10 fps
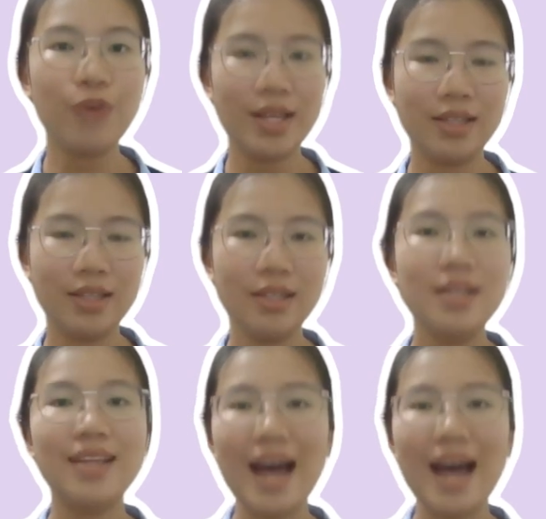whether
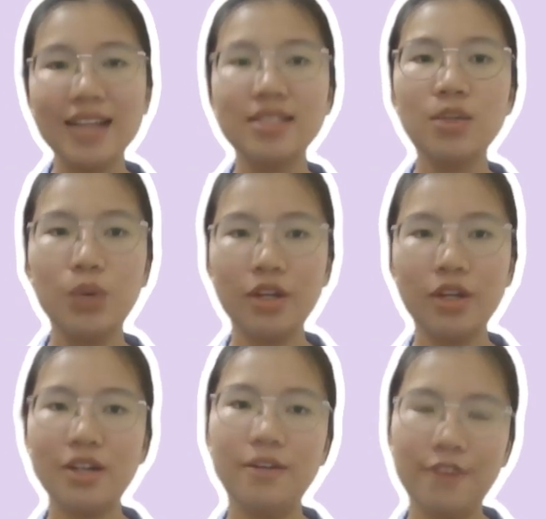the answer we
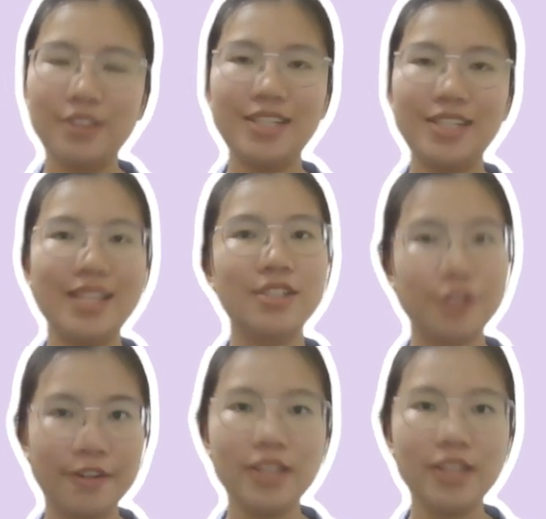got above is
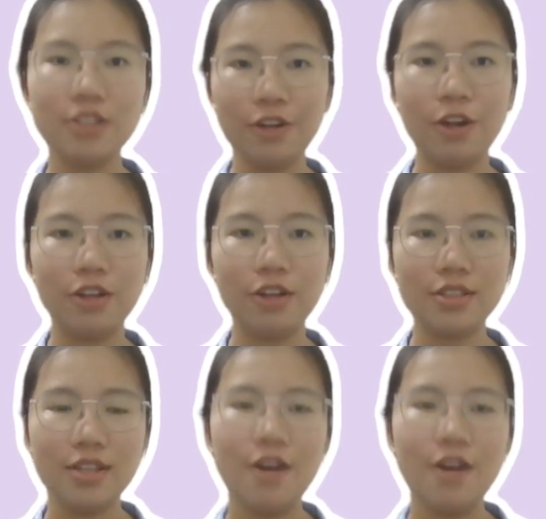correct or not.